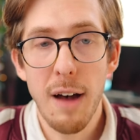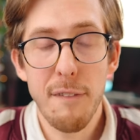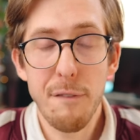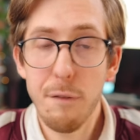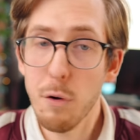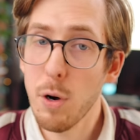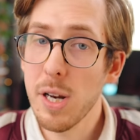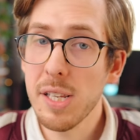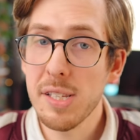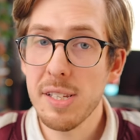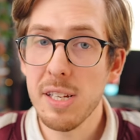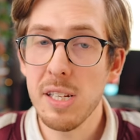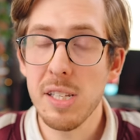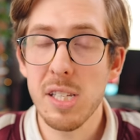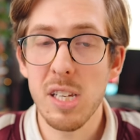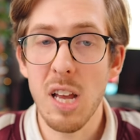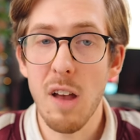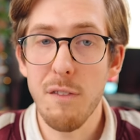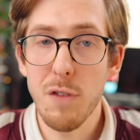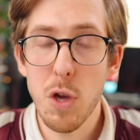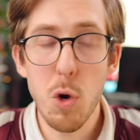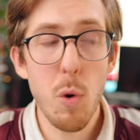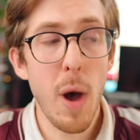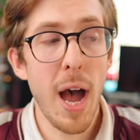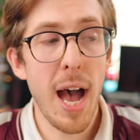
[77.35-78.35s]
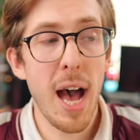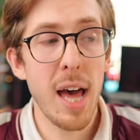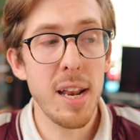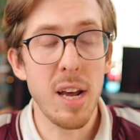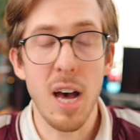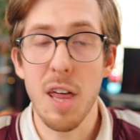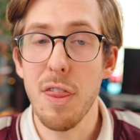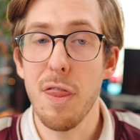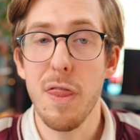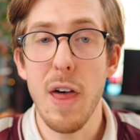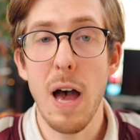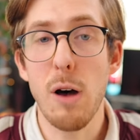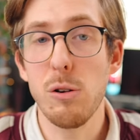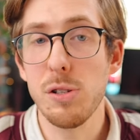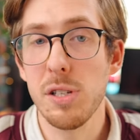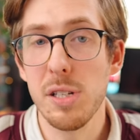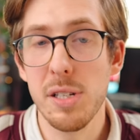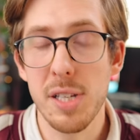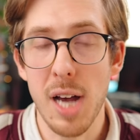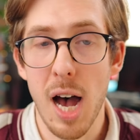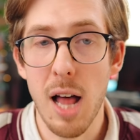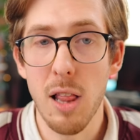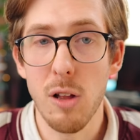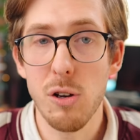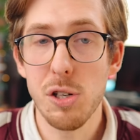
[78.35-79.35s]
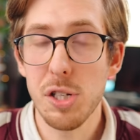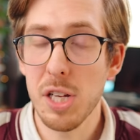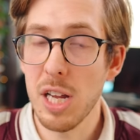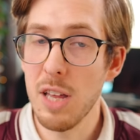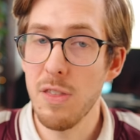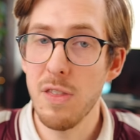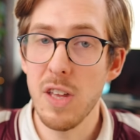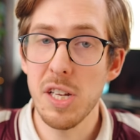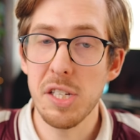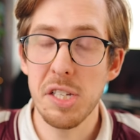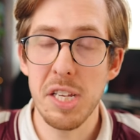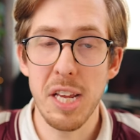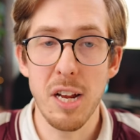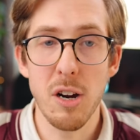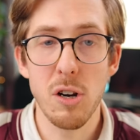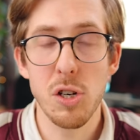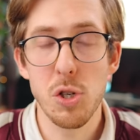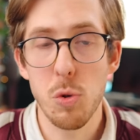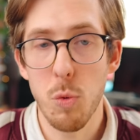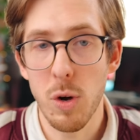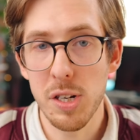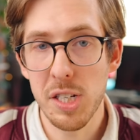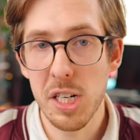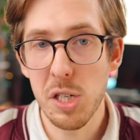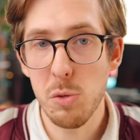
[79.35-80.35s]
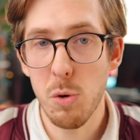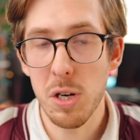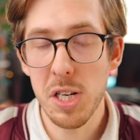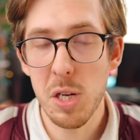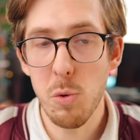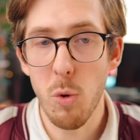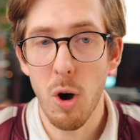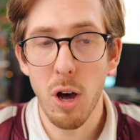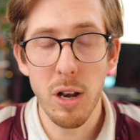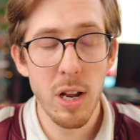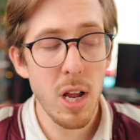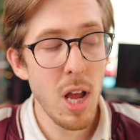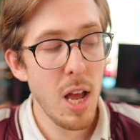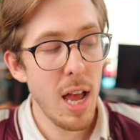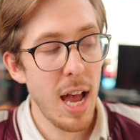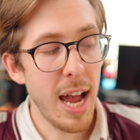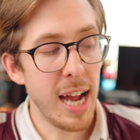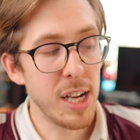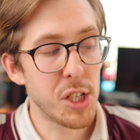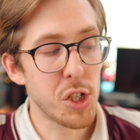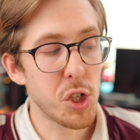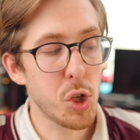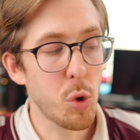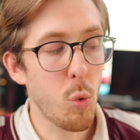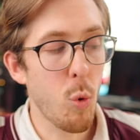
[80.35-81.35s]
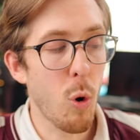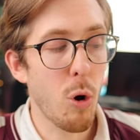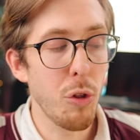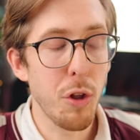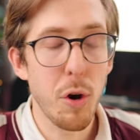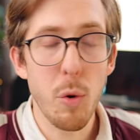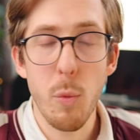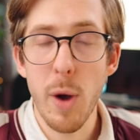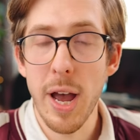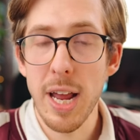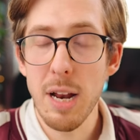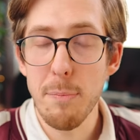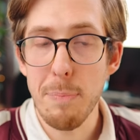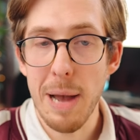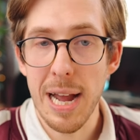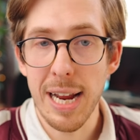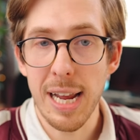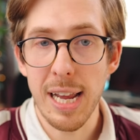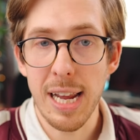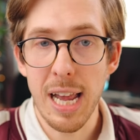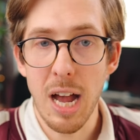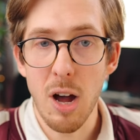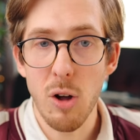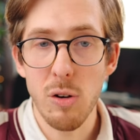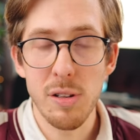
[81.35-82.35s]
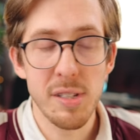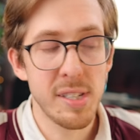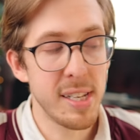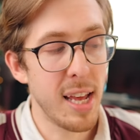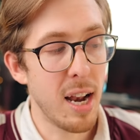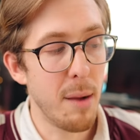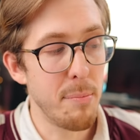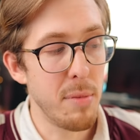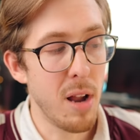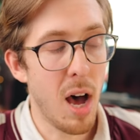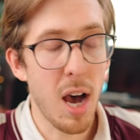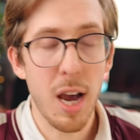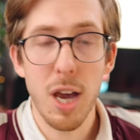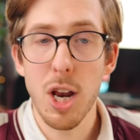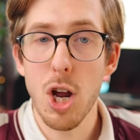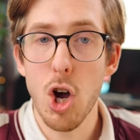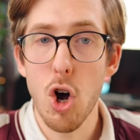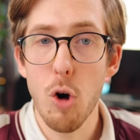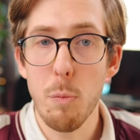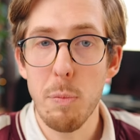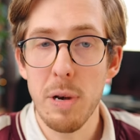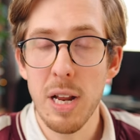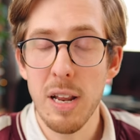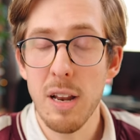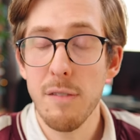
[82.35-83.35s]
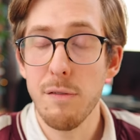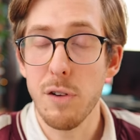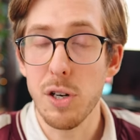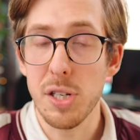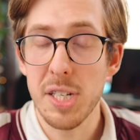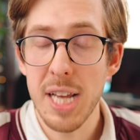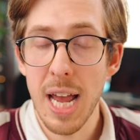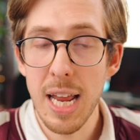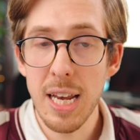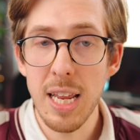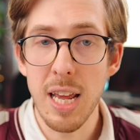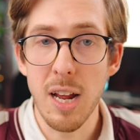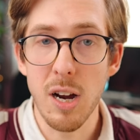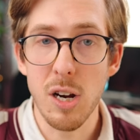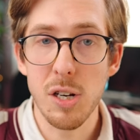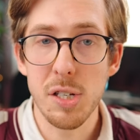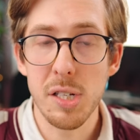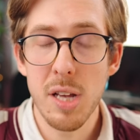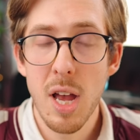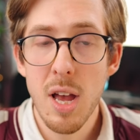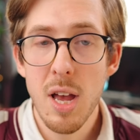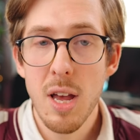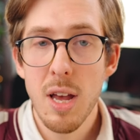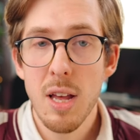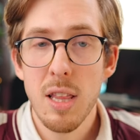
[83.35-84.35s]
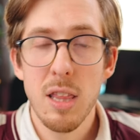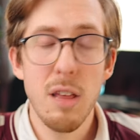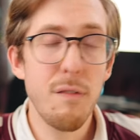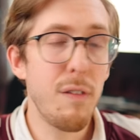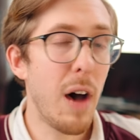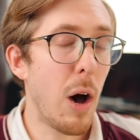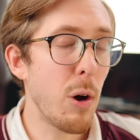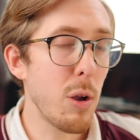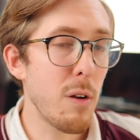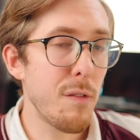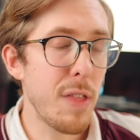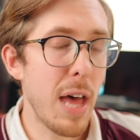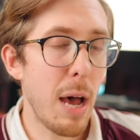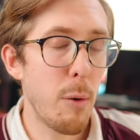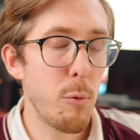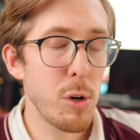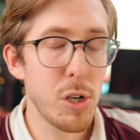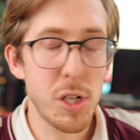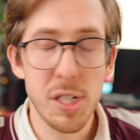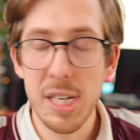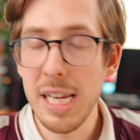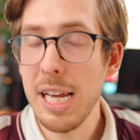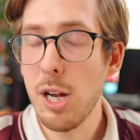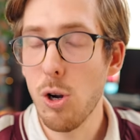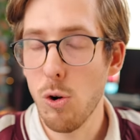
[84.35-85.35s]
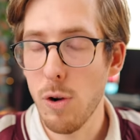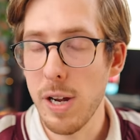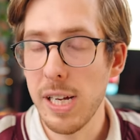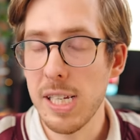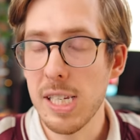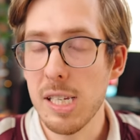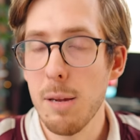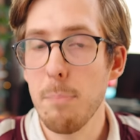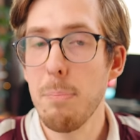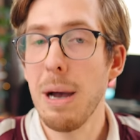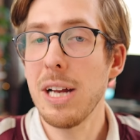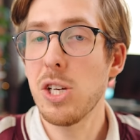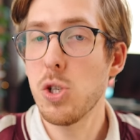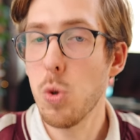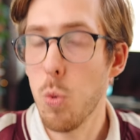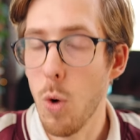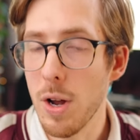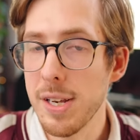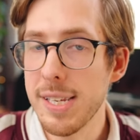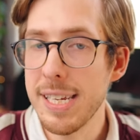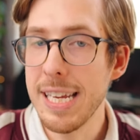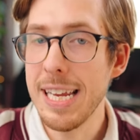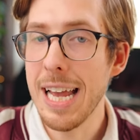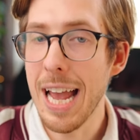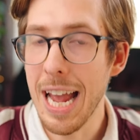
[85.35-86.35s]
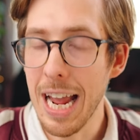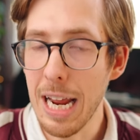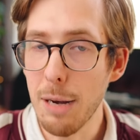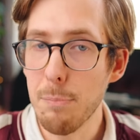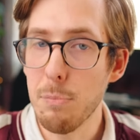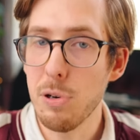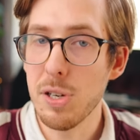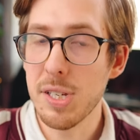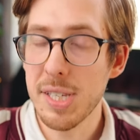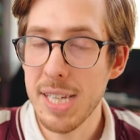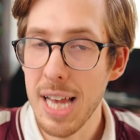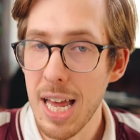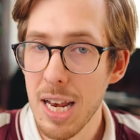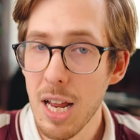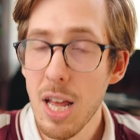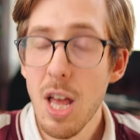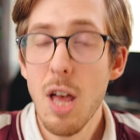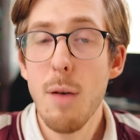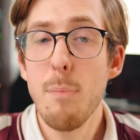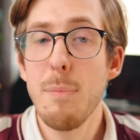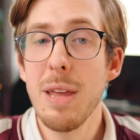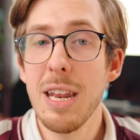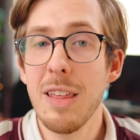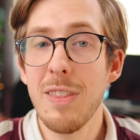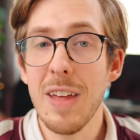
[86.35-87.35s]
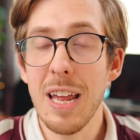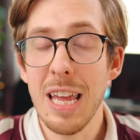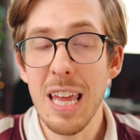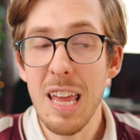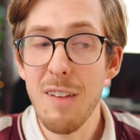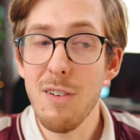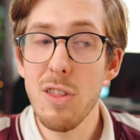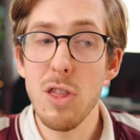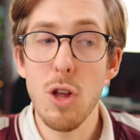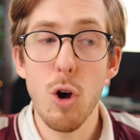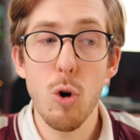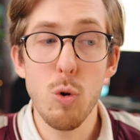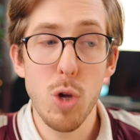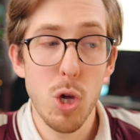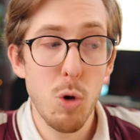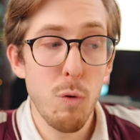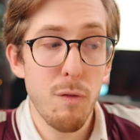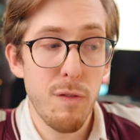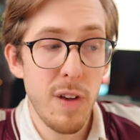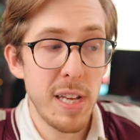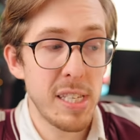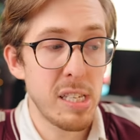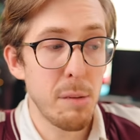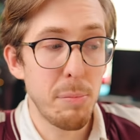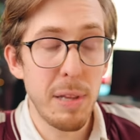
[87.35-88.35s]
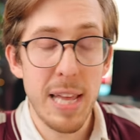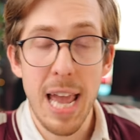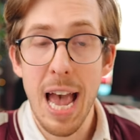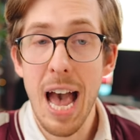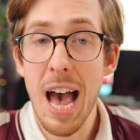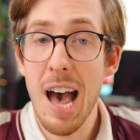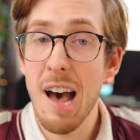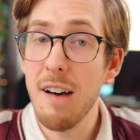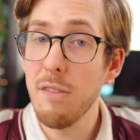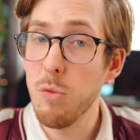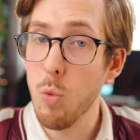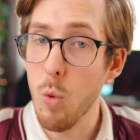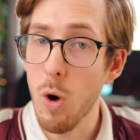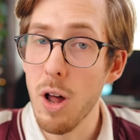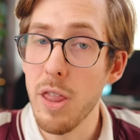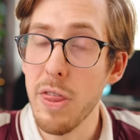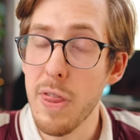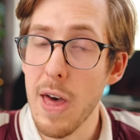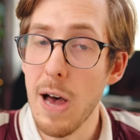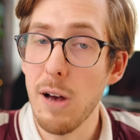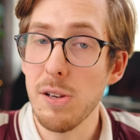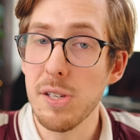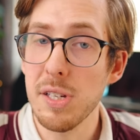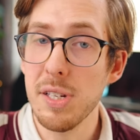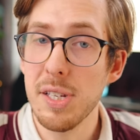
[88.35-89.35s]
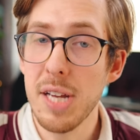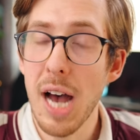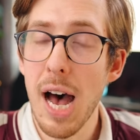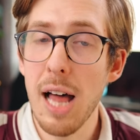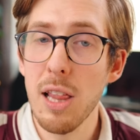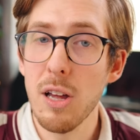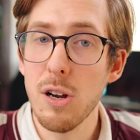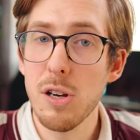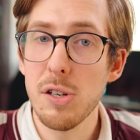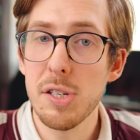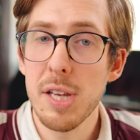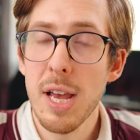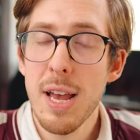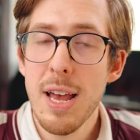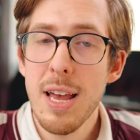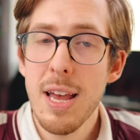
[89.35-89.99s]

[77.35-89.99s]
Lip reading: For instance, if you had $1,000 in this year, 2021, and squirreled it away in a bank account and said, I'm not gonna open it for 10 years, the value of that would decrease by 28%, meaning that even though you visibly have $1,000,